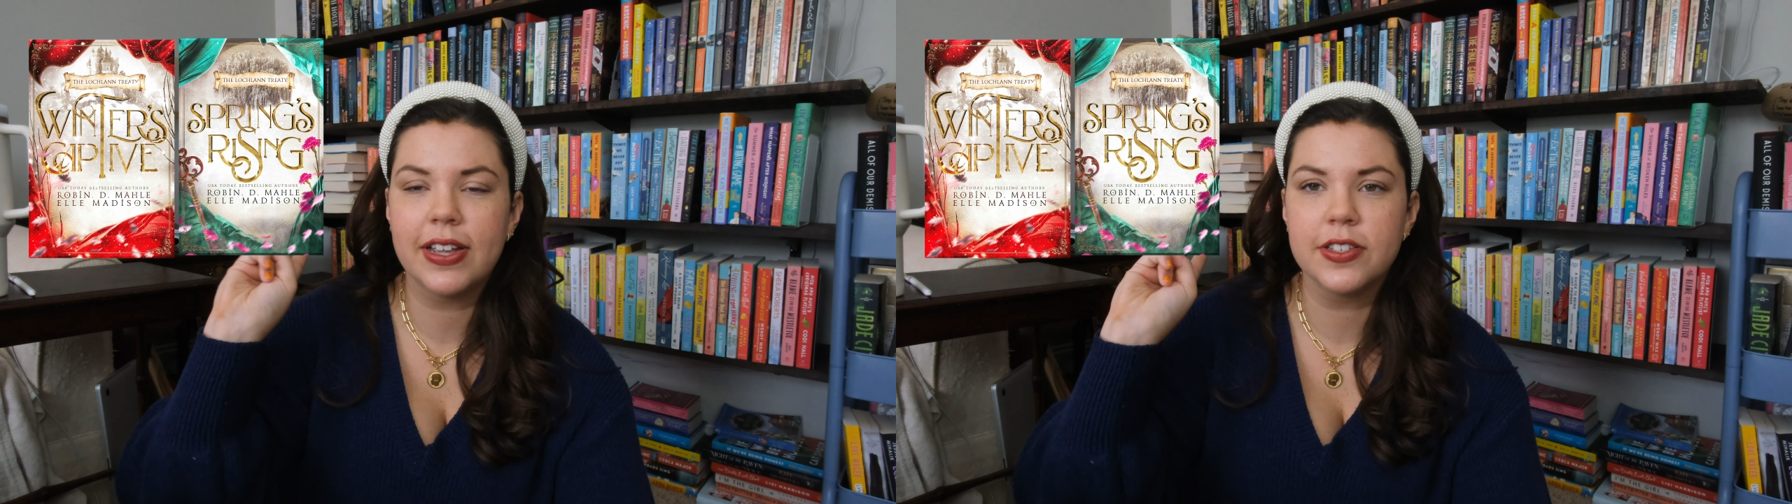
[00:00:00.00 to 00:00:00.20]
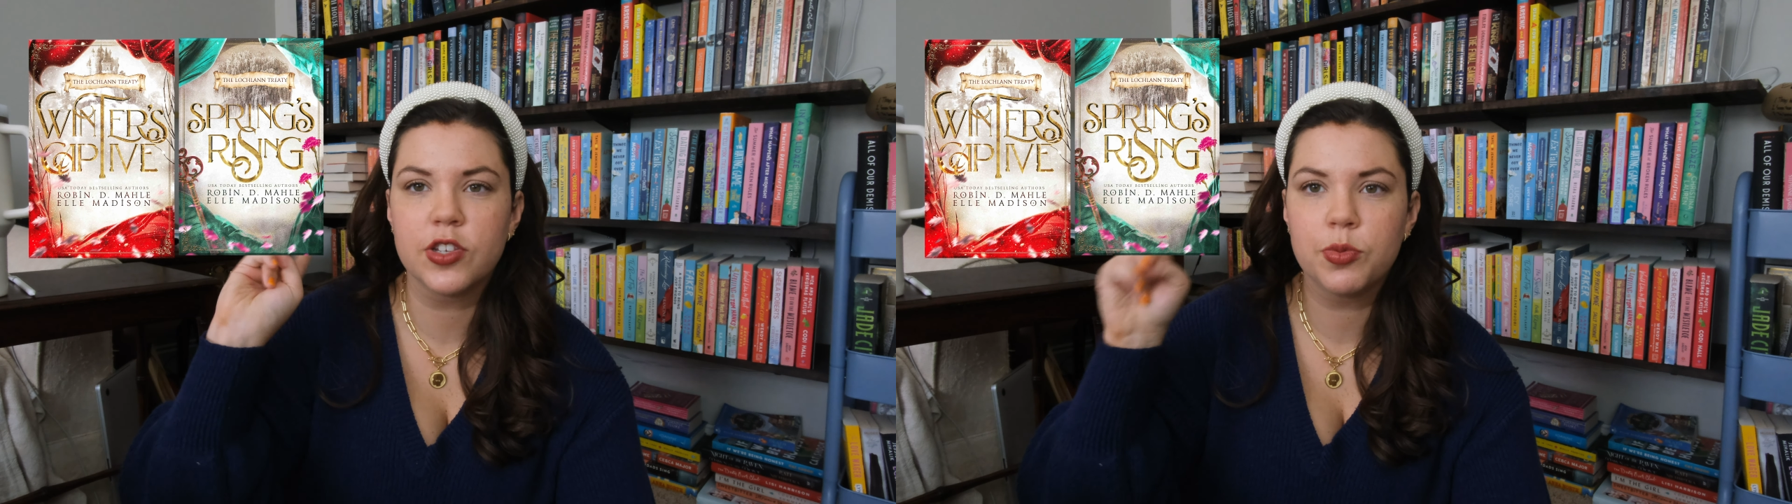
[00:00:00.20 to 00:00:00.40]

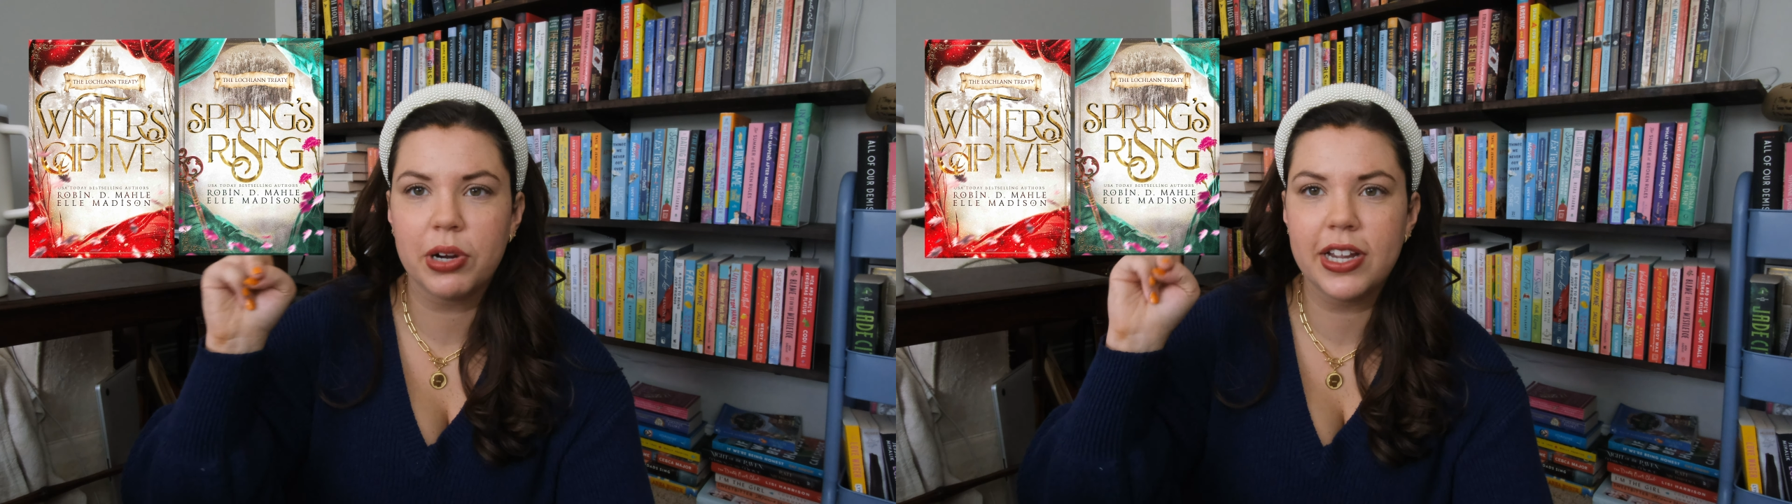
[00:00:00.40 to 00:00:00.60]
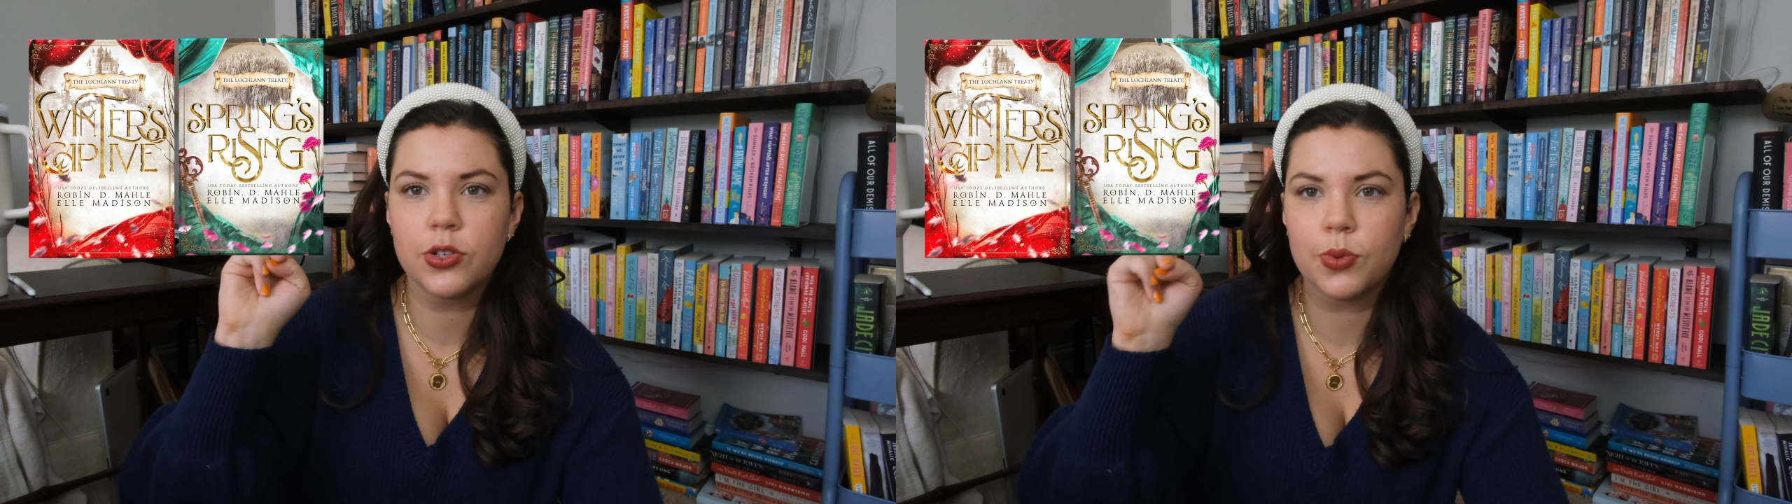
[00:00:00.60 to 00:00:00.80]
and
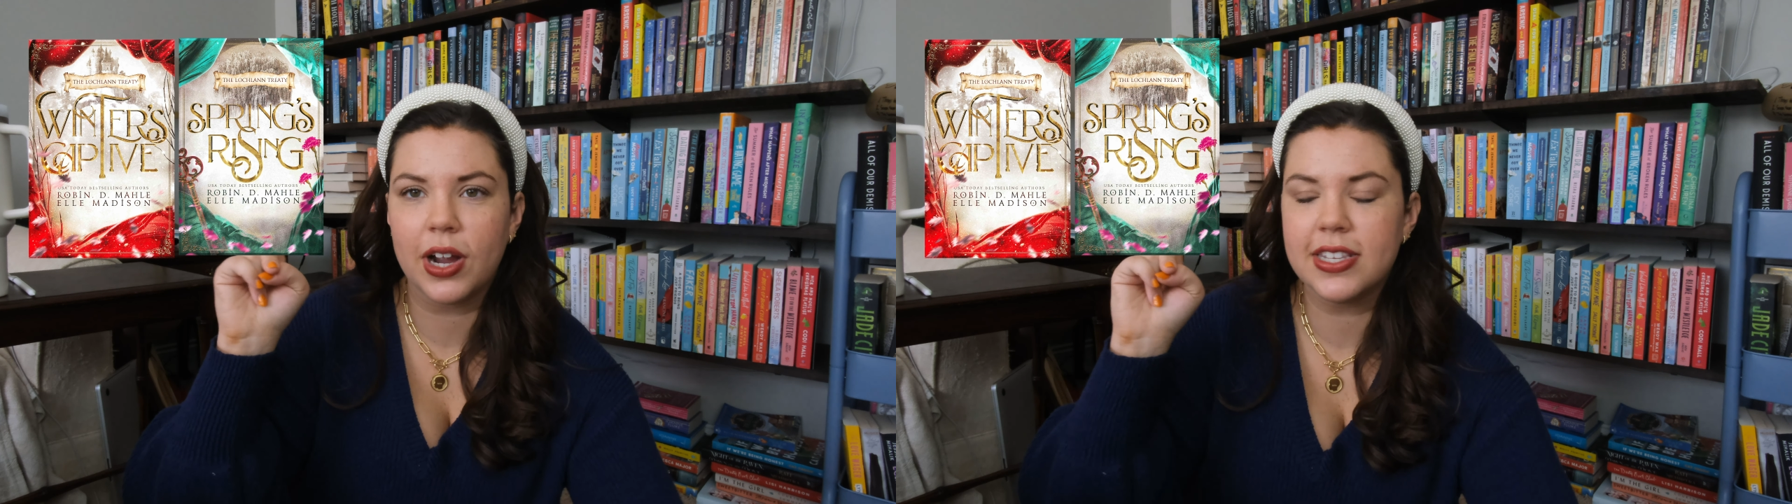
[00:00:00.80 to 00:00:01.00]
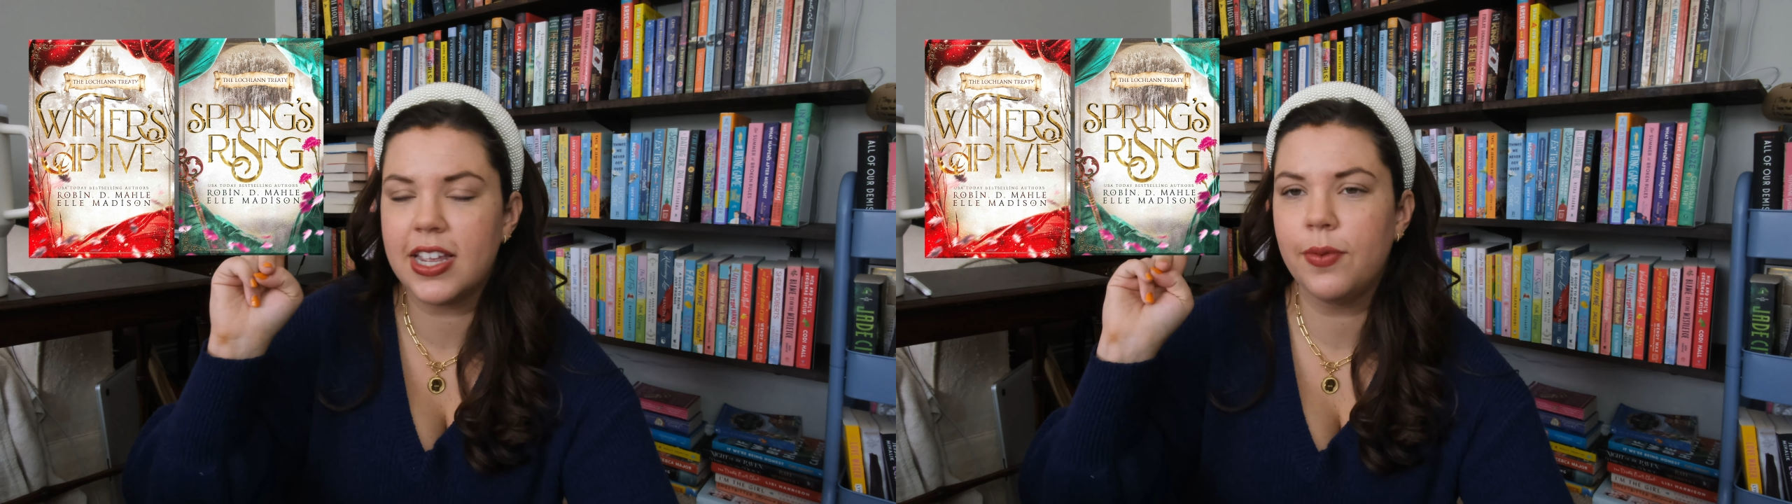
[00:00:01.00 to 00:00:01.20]
Spring's
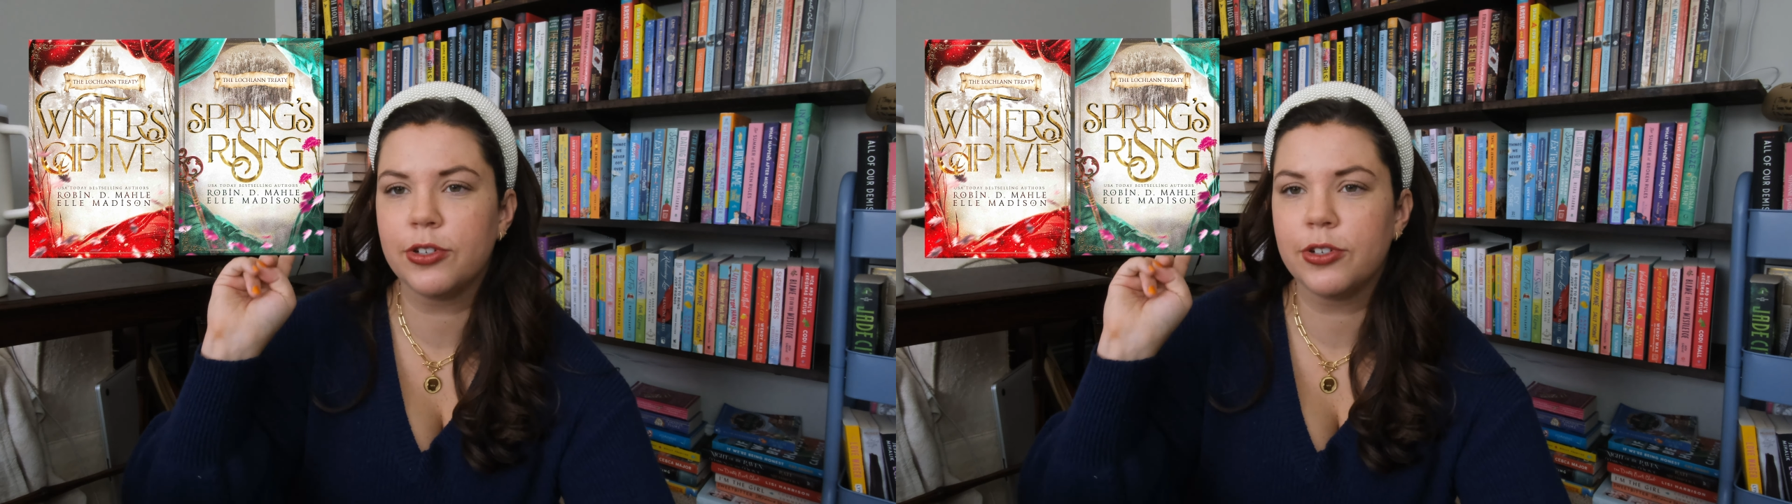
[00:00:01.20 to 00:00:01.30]
Rising,